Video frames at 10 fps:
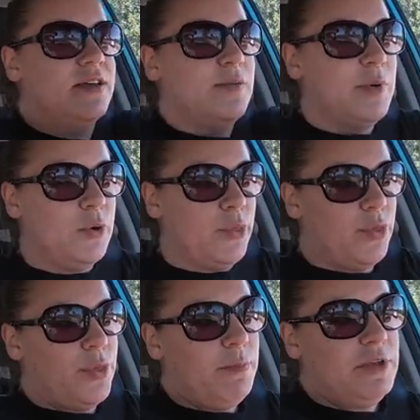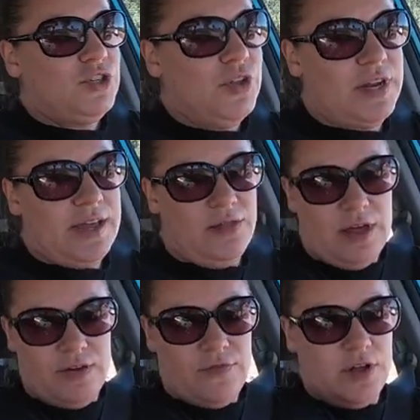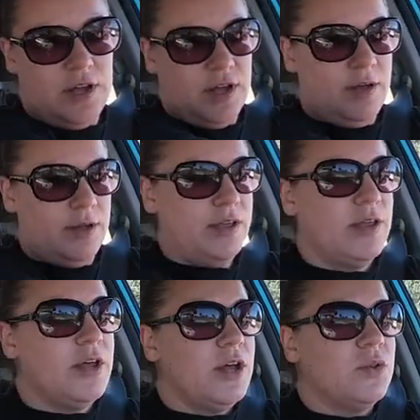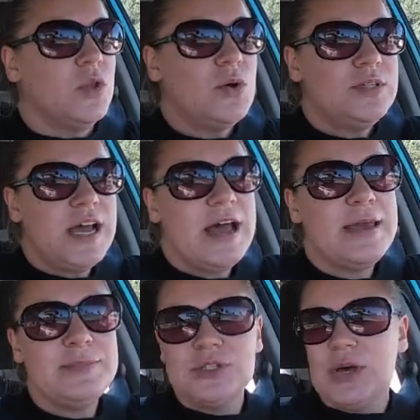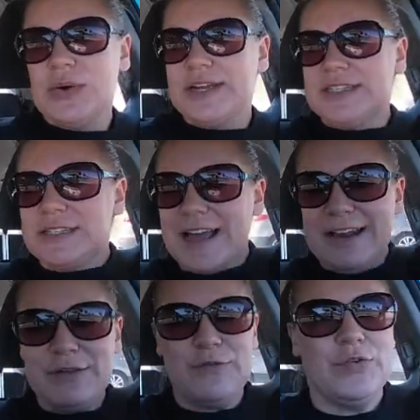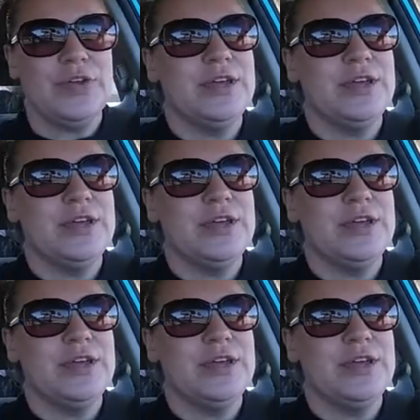both Mitchell and I love alone time, so it's kind of